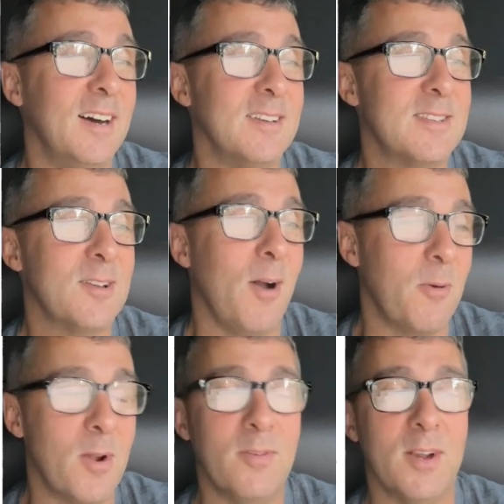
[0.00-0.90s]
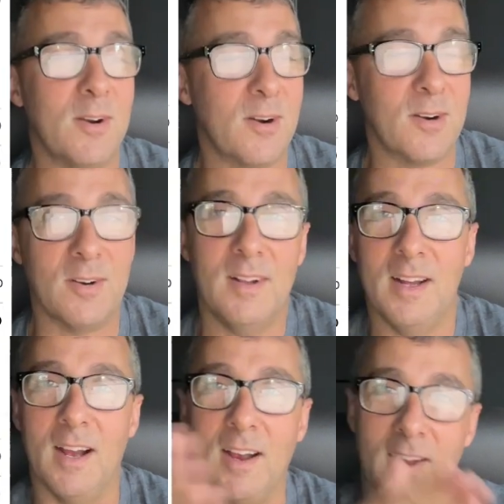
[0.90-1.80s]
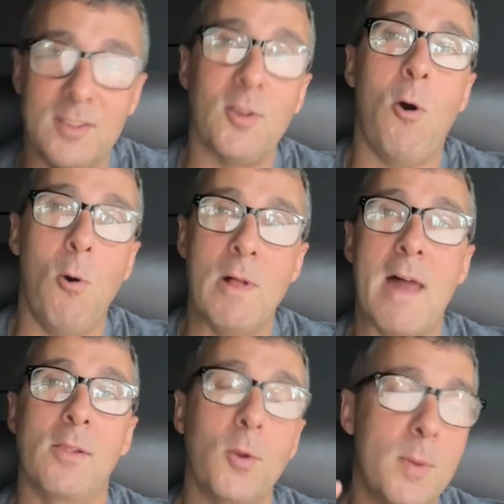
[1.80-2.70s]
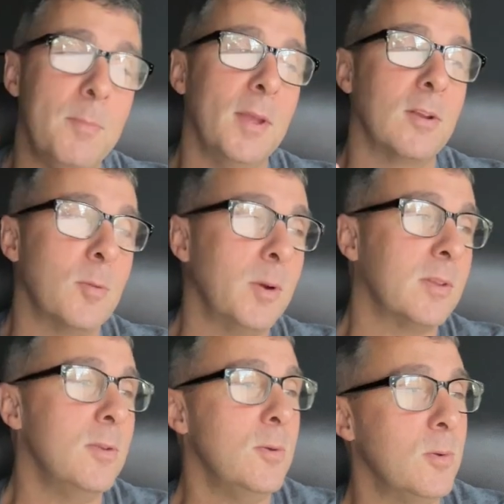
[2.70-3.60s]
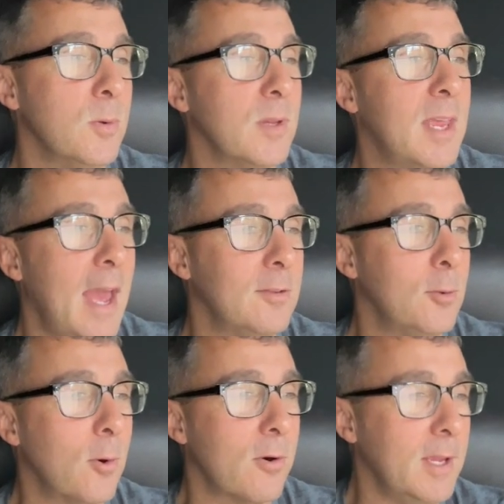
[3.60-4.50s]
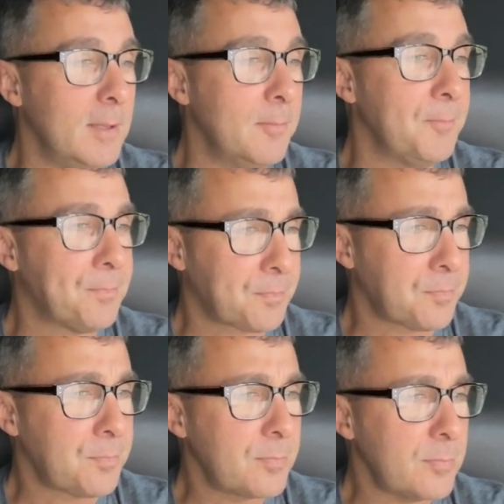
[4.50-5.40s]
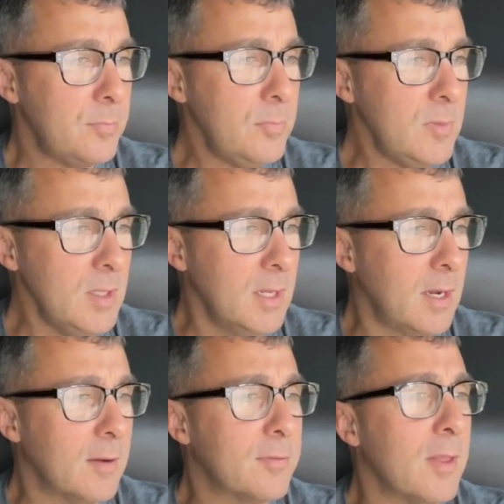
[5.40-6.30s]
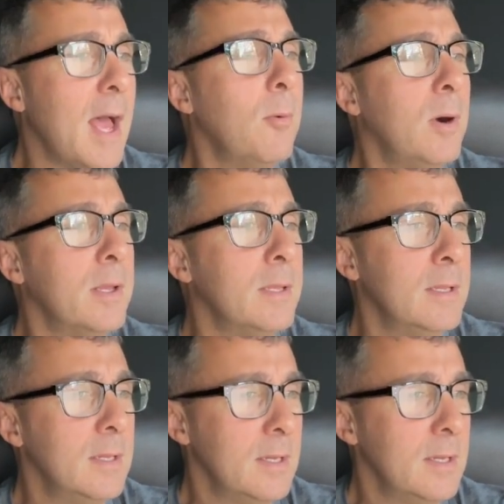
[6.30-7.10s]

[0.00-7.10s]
So I went over there, cut the hole out a little bit bigger to put the new cat door in for that one.